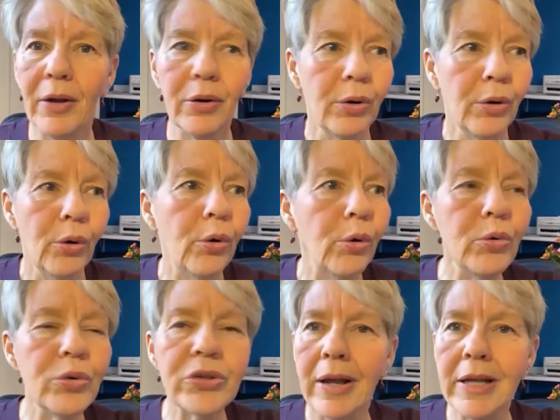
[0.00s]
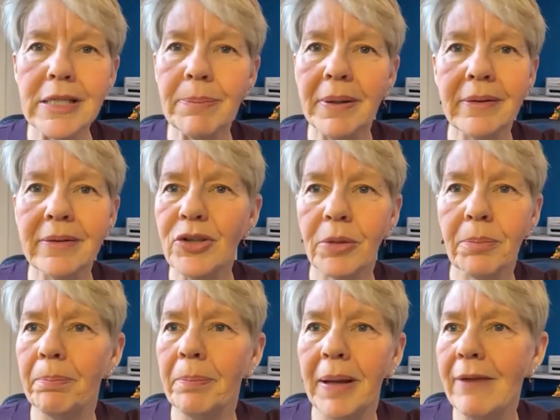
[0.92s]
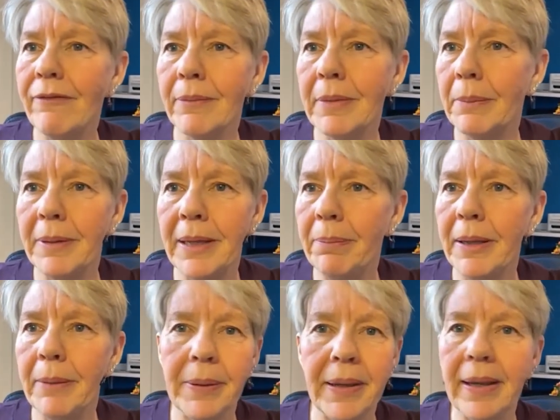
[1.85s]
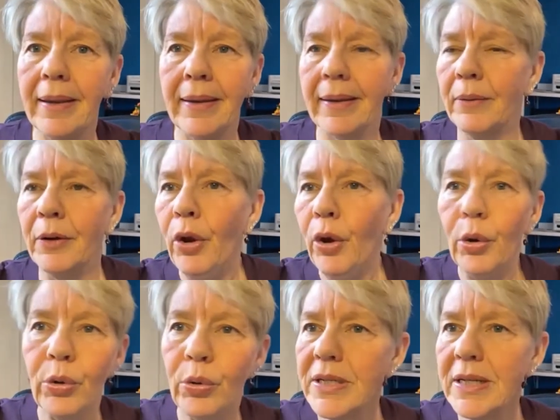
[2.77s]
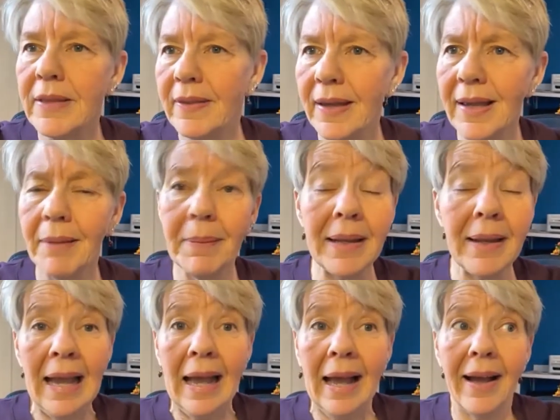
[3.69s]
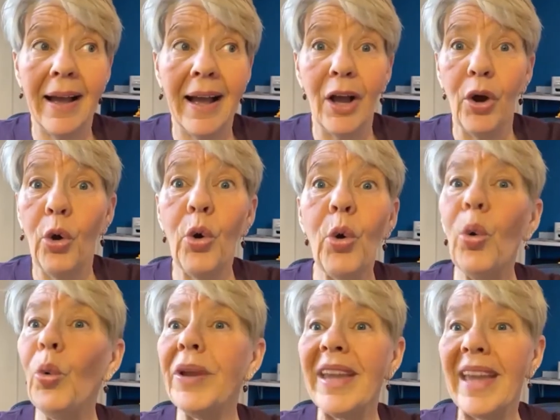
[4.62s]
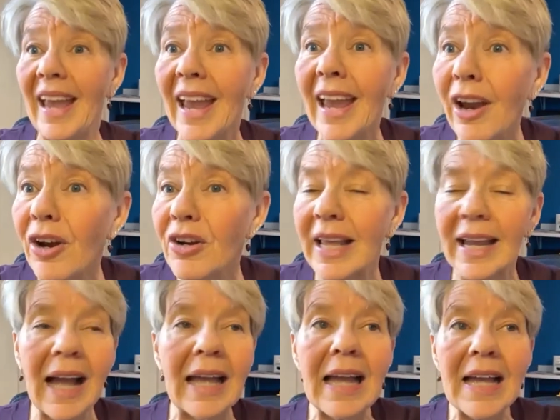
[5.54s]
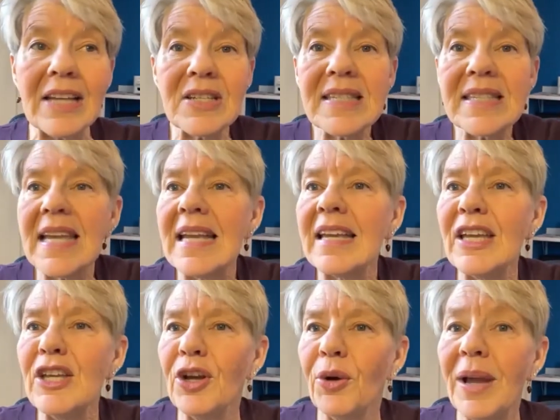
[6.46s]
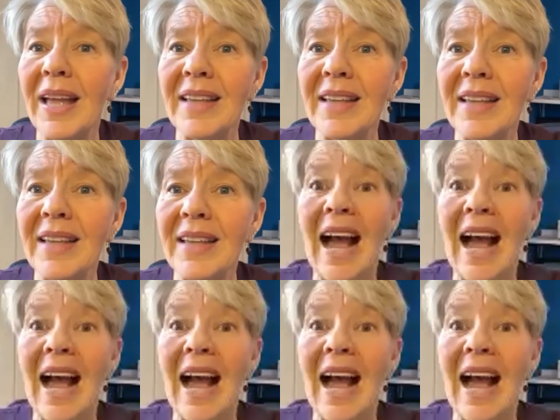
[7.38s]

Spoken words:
about whose husband took money from the PPP and who did this. I mean, who cares? Like, I just think, it's